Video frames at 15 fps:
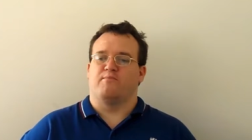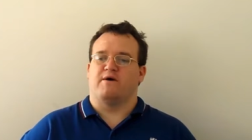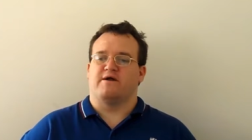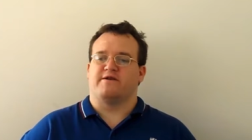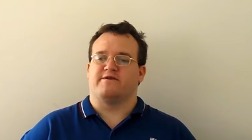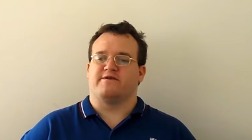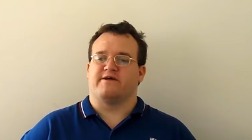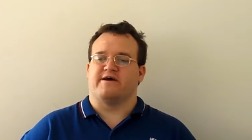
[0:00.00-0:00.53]
on
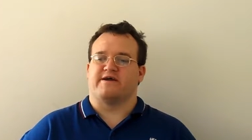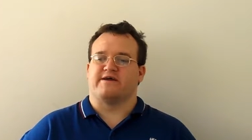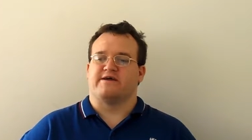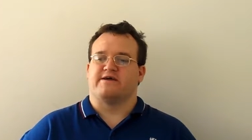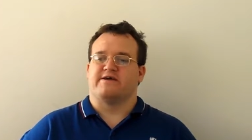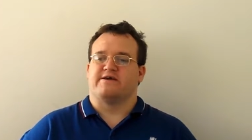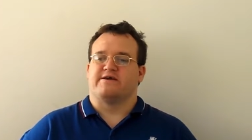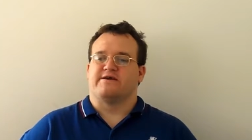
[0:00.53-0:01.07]

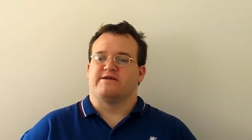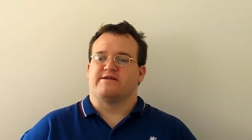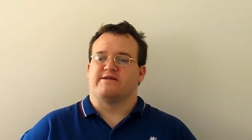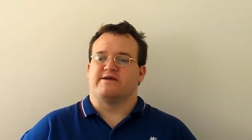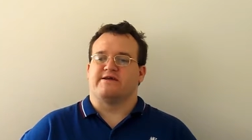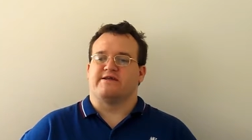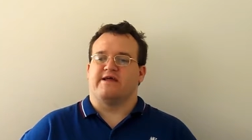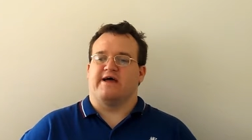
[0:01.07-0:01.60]
Monday
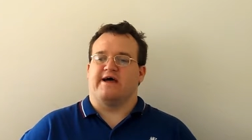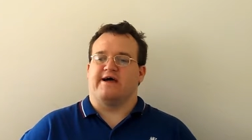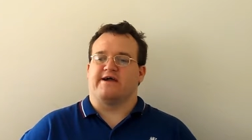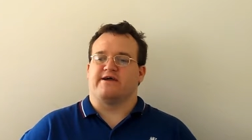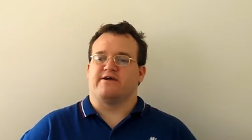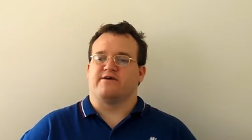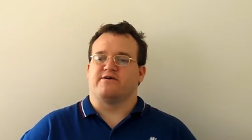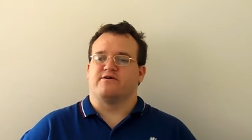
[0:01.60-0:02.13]
did
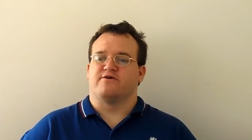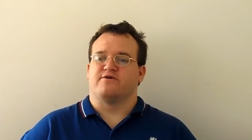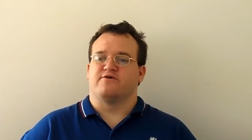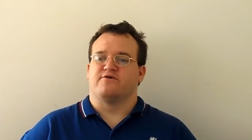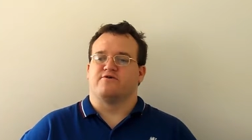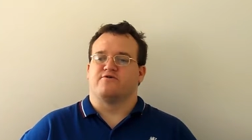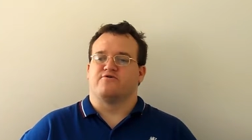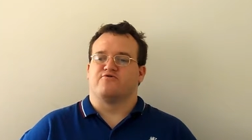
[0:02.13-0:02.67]
a
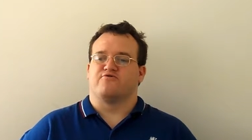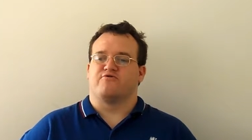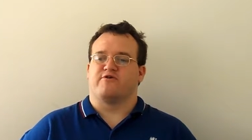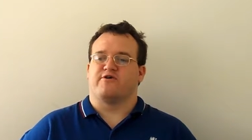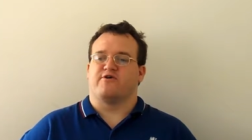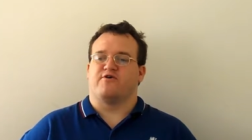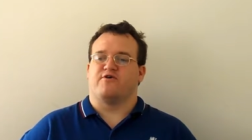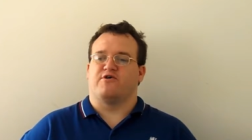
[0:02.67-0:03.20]

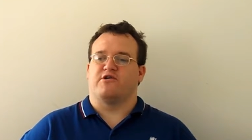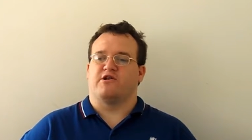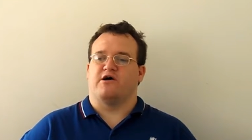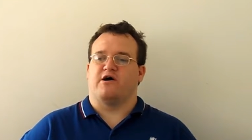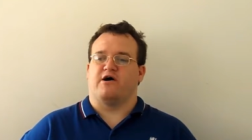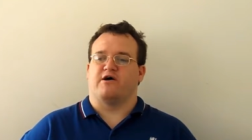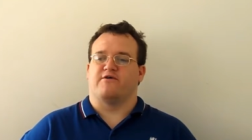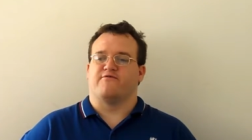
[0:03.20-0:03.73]
tree
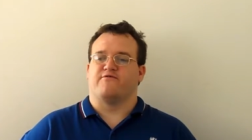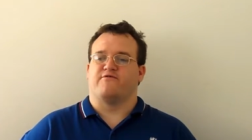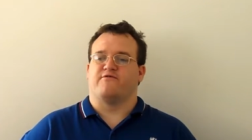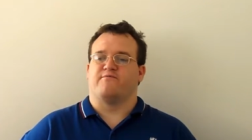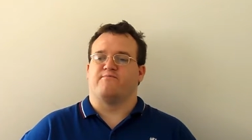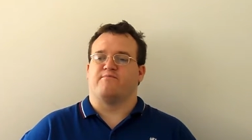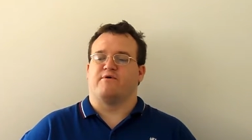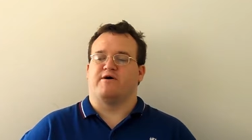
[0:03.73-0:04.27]
of
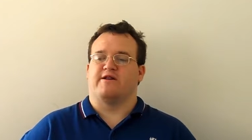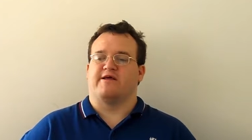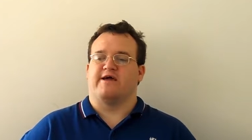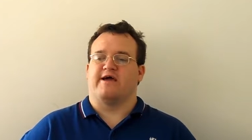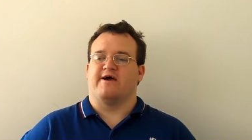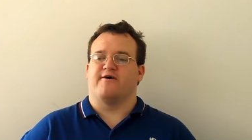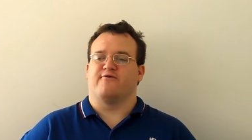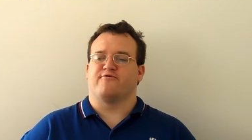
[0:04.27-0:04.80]
life by
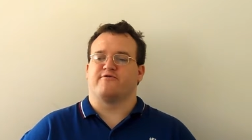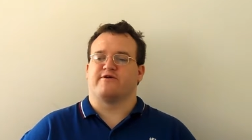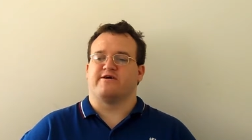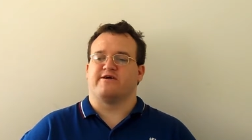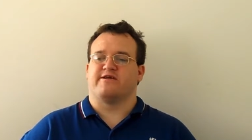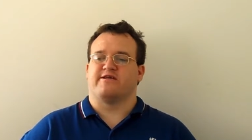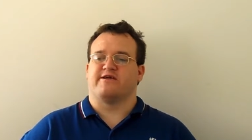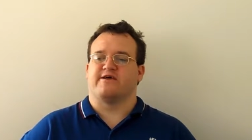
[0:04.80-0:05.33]
the
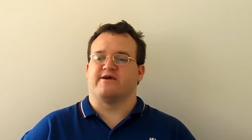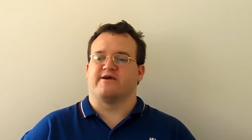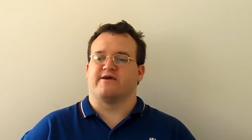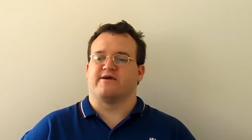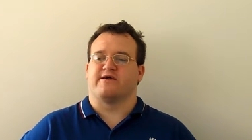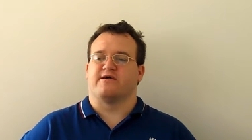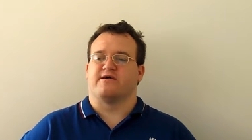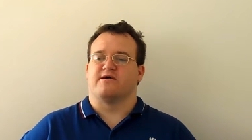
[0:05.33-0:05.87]

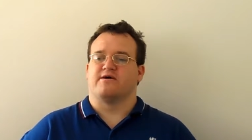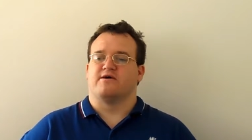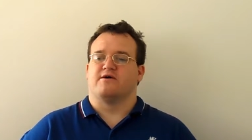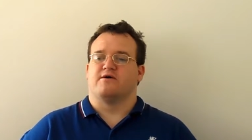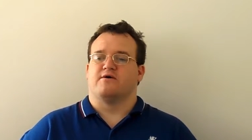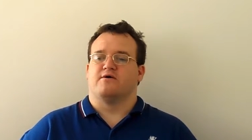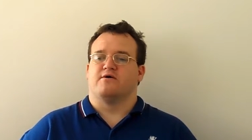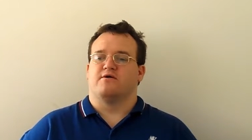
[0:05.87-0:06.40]
LTT,
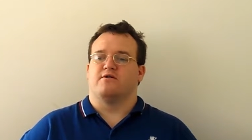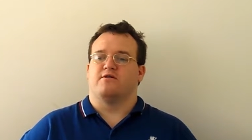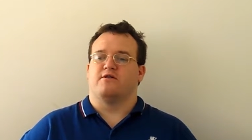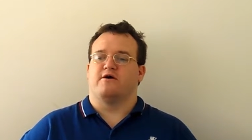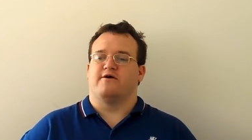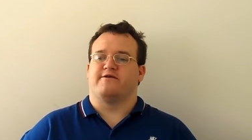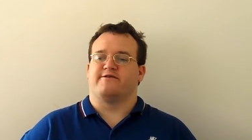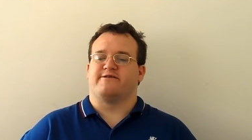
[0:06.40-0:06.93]

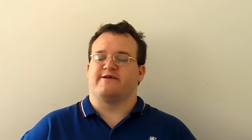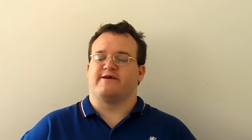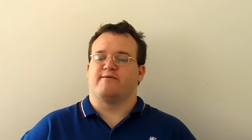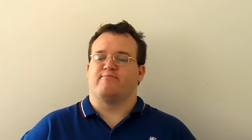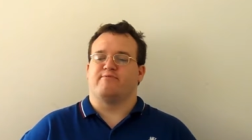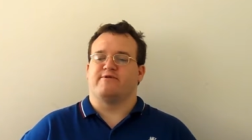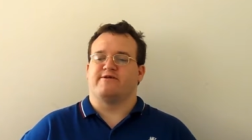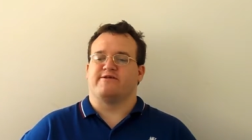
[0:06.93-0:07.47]
learning
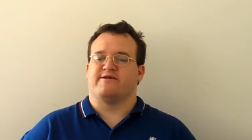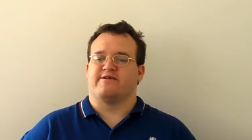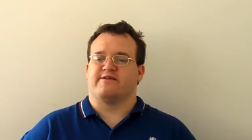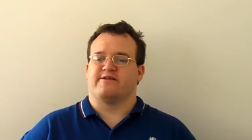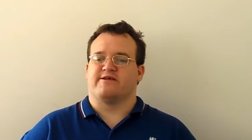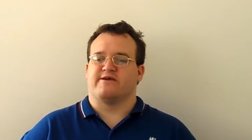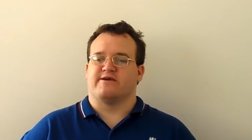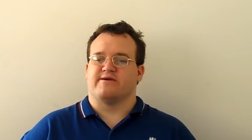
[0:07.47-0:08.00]

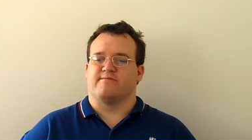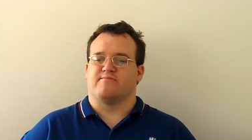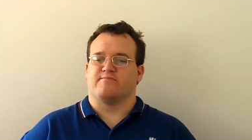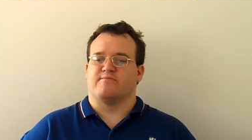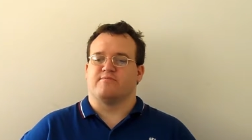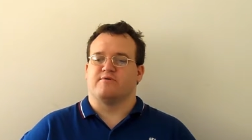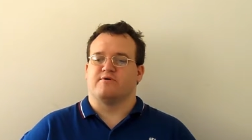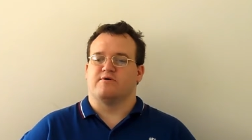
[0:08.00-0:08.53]
disability
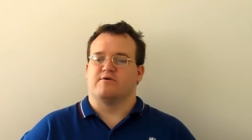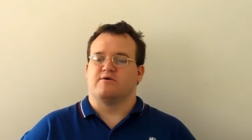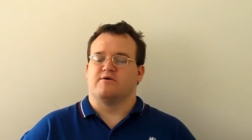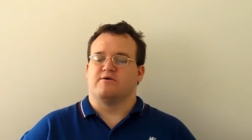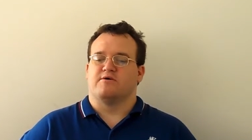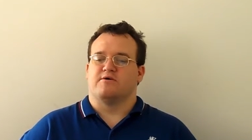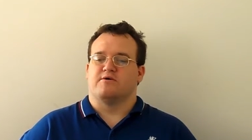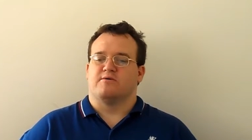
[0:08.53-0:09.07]
team,
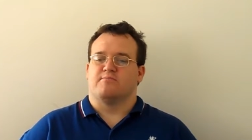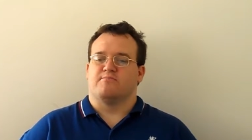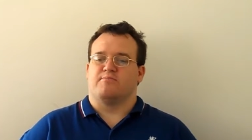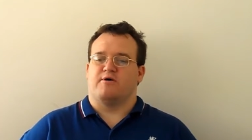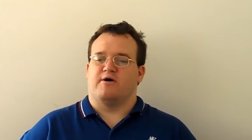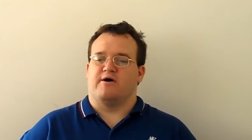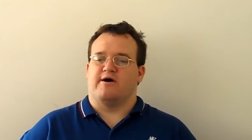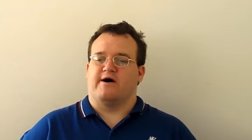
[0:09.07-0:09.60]

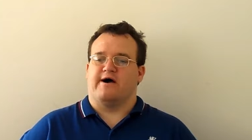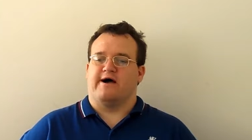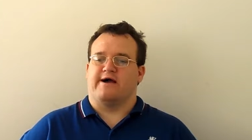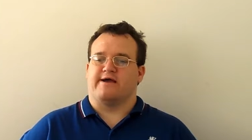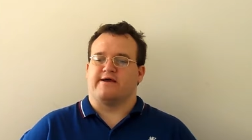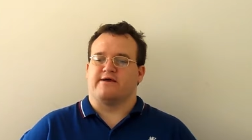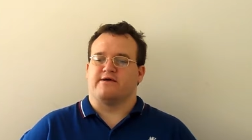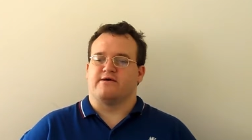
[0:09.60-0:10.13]
by
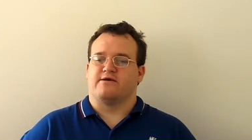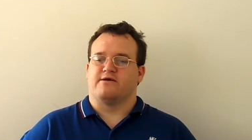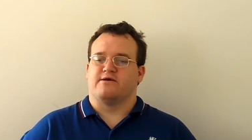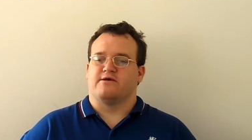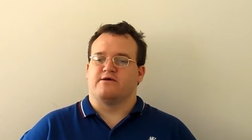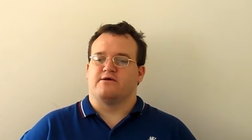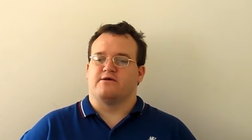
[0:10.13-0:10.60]
a